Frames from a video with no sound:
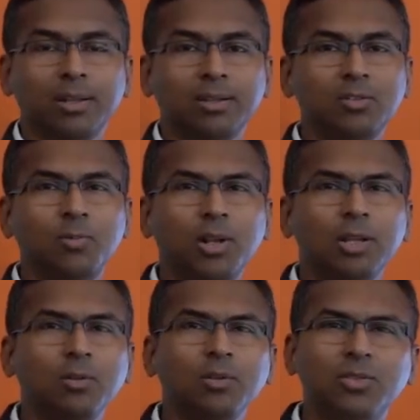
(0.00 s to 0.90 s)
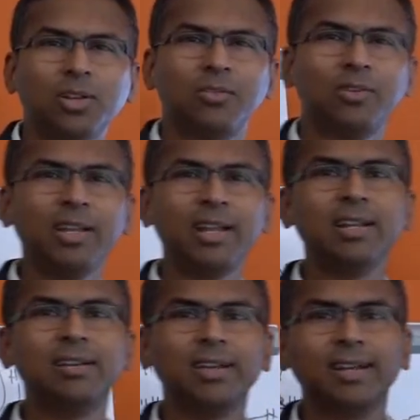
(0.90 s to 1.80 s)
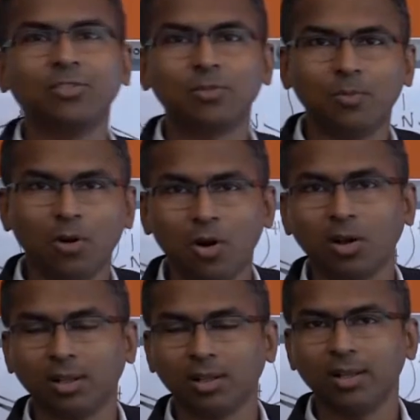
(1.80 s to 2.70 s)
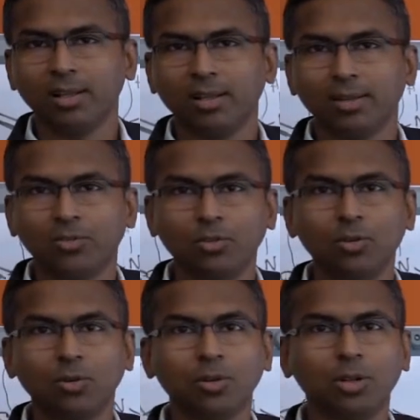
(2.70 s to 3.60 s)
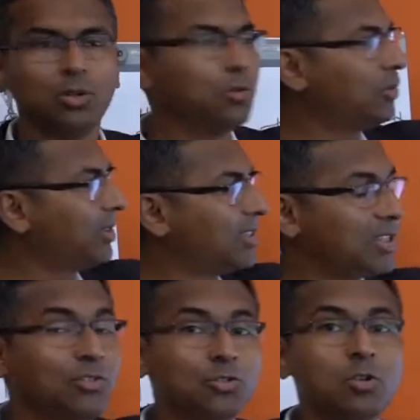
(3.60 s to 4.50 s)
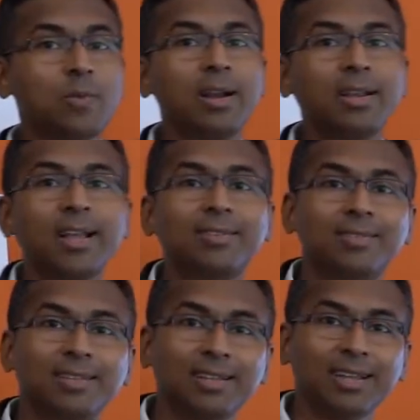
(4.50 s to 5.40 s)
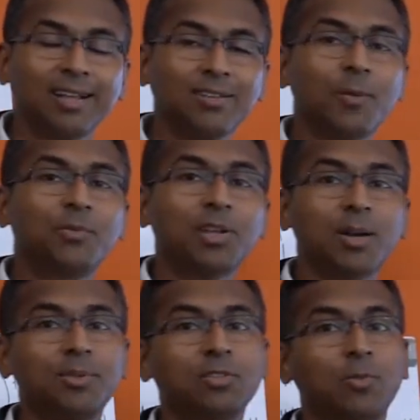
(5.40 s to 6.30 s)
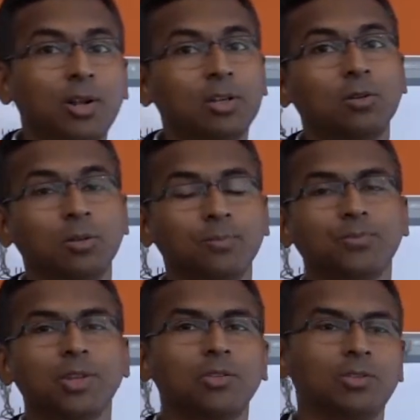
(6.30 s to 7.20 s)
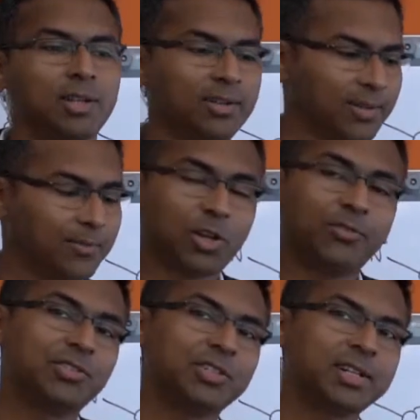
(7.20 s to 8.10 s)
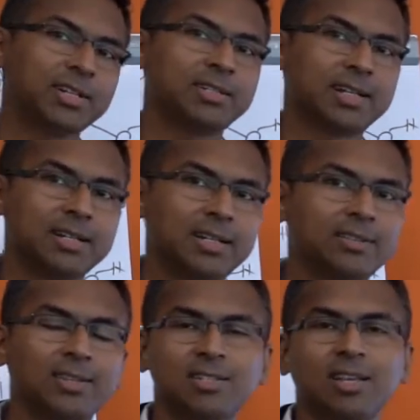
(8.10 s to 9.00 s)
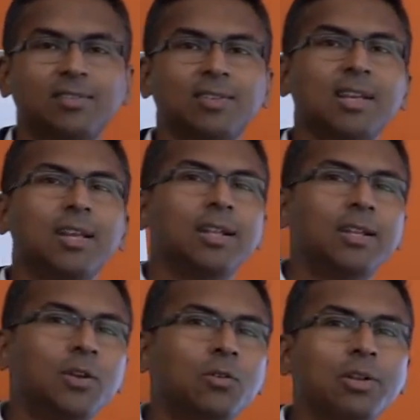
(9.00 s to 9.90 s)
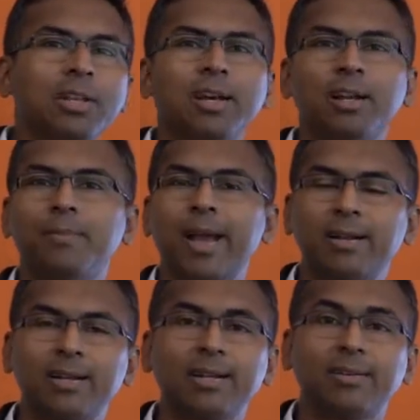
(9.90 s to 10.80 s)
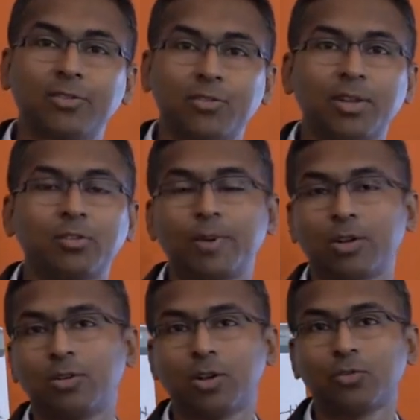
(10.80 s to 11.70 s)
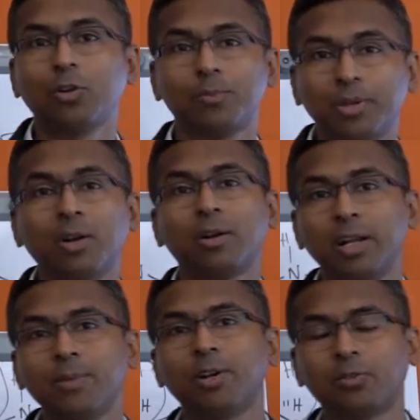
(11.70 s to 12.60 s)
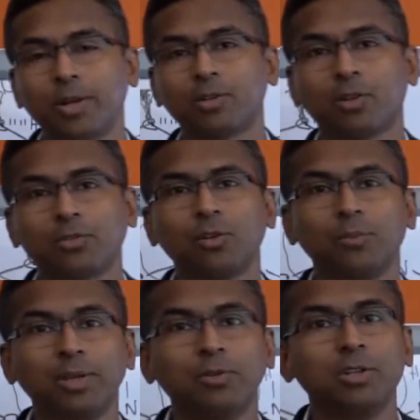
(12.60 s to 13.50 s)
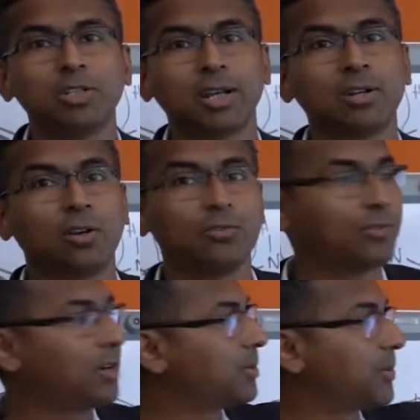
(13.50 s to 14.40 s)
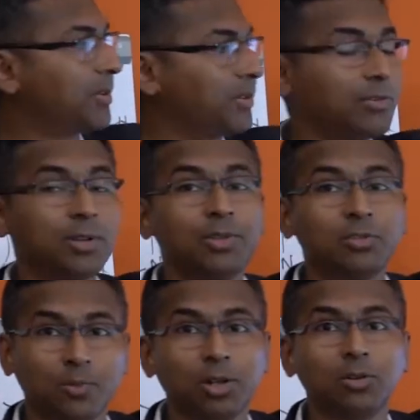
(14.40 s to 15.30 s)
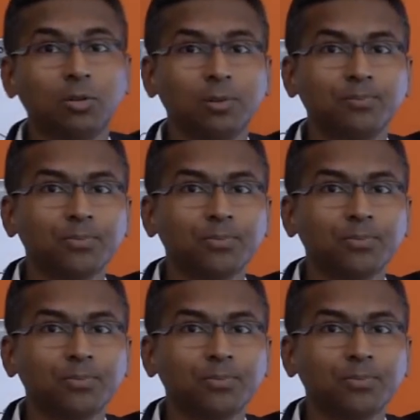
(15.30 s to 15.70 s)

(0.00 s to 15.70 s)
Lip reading: These molecules are really small, so no such instrument can observe this molecule. So there are some sophisticated techniques such as nuclear magnetic resonance spectroscopy or NMR spectroscopy, which can confirm the presence of this molecule.